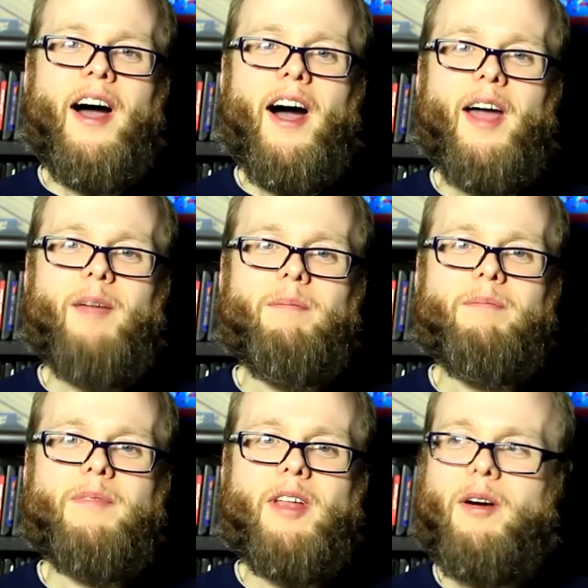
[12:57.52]
I'm,
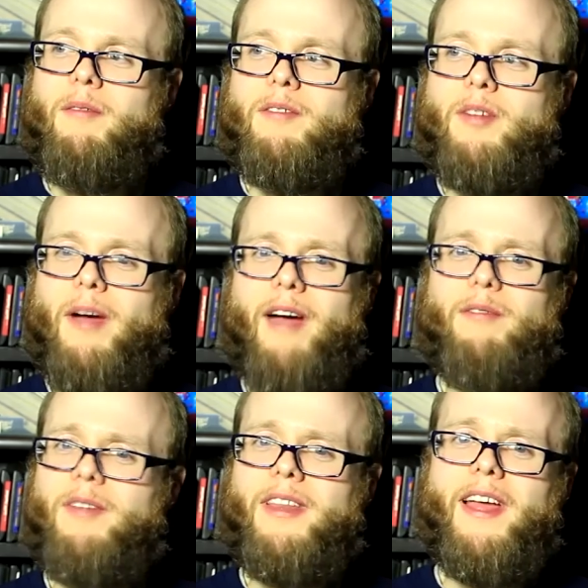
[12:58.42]
you know, don't
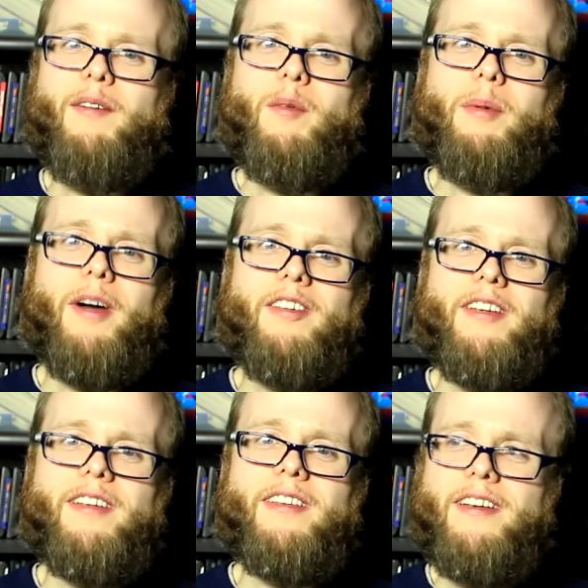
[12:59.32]
really have a
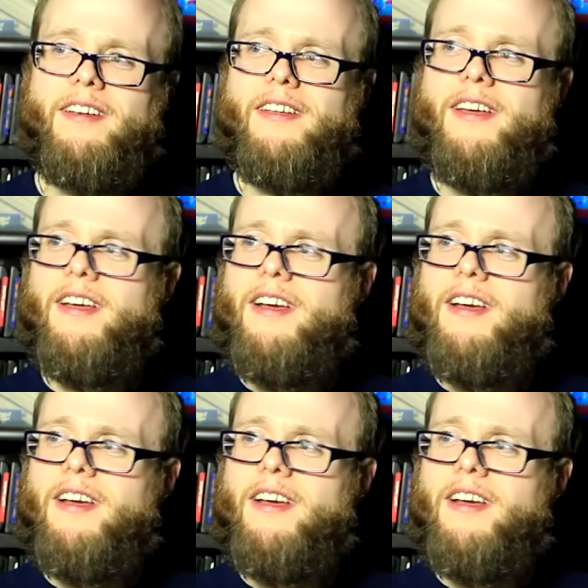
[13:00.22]
budget, and